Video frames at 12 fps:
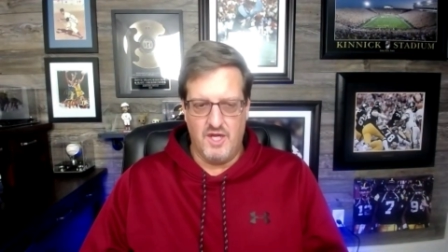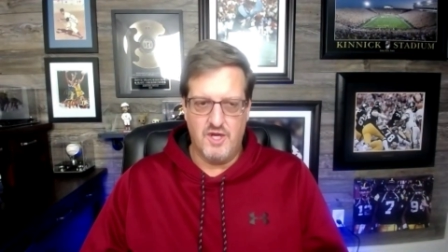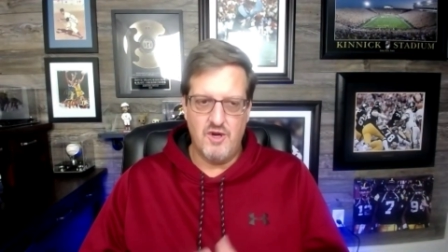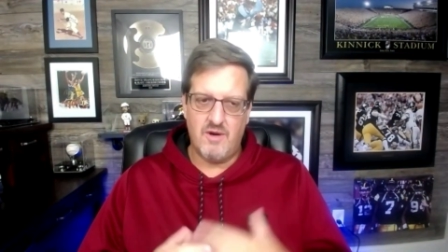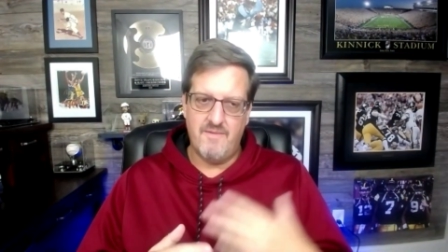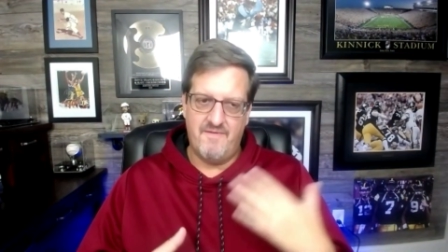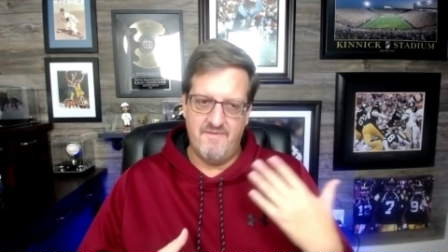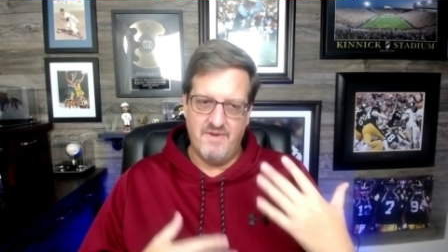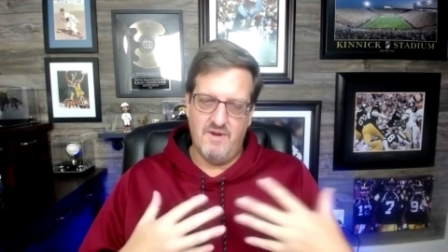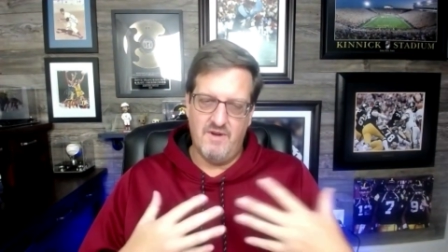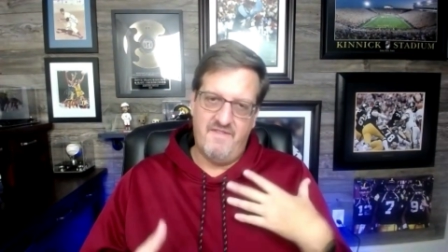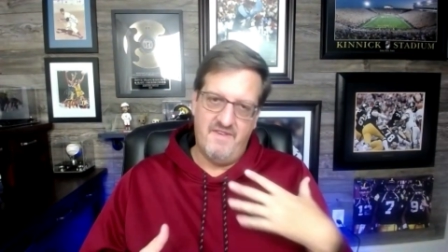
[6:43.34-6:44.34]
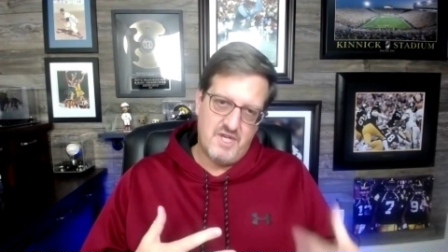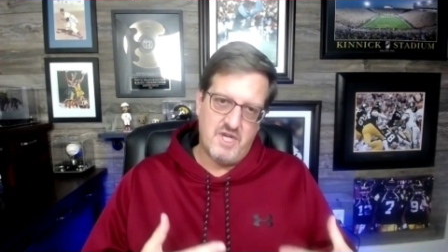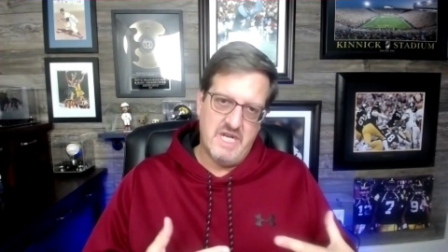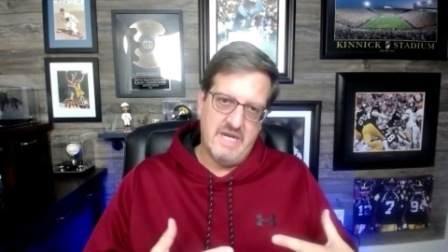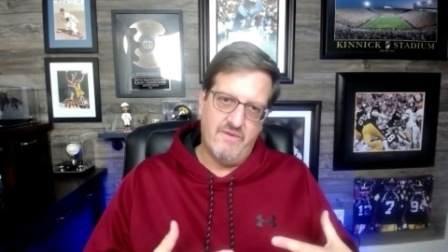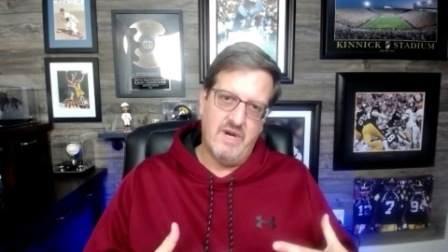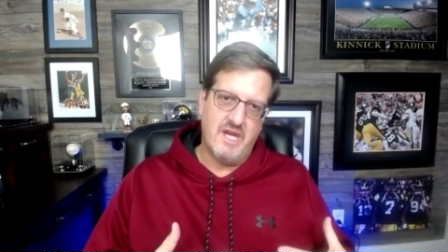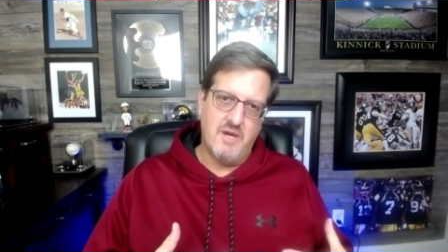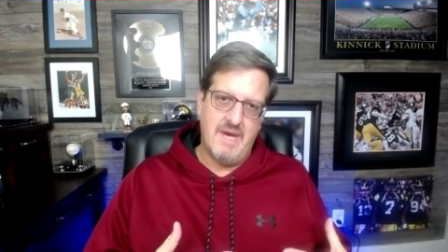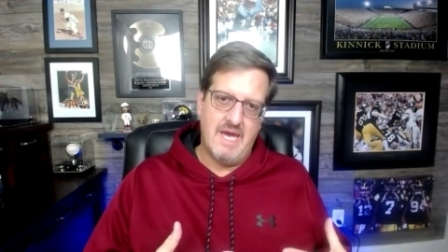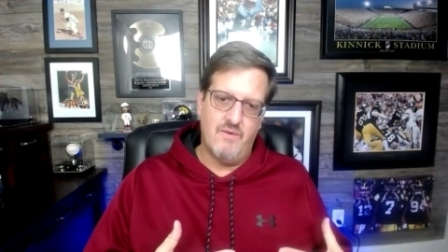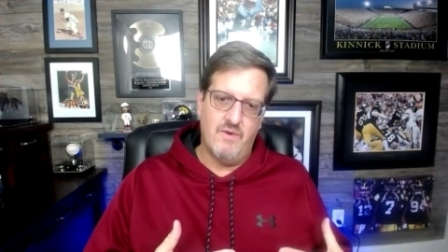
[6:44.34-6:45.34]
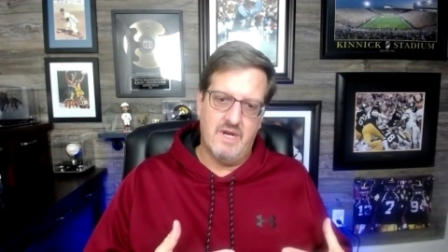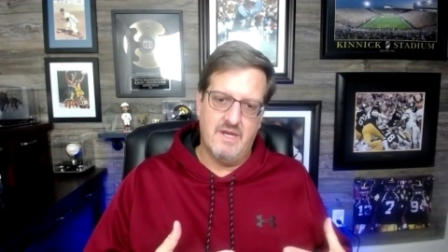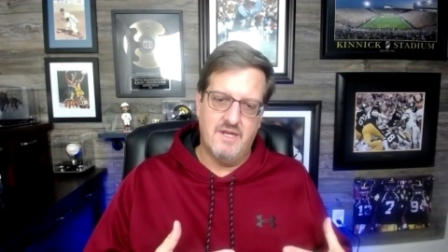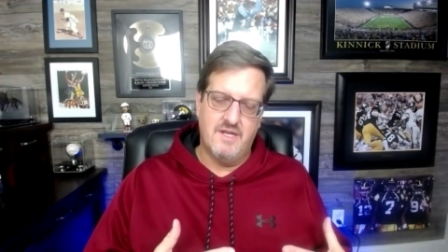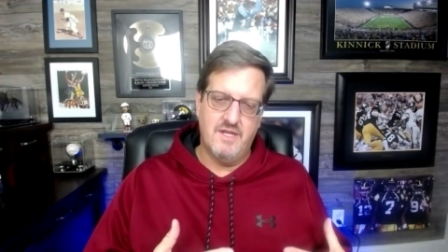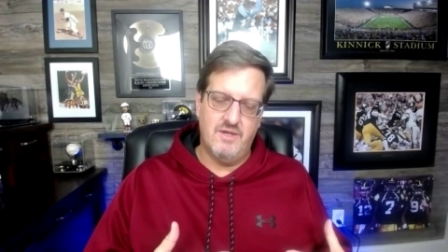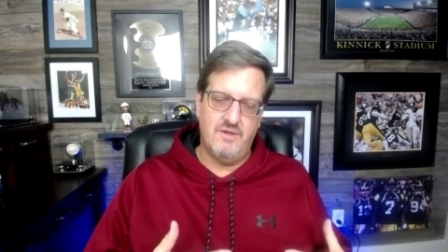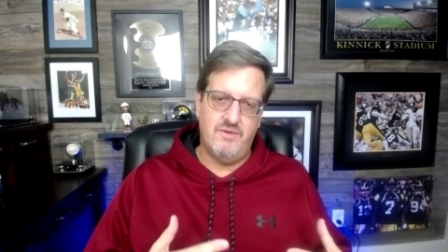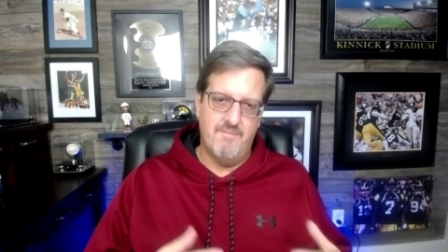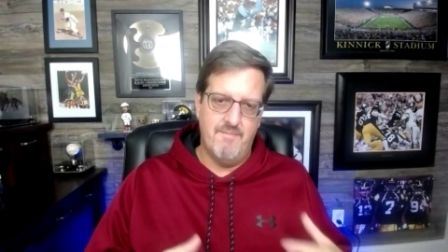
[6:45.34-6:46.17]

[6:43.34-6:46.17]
your your vision of what you may want to do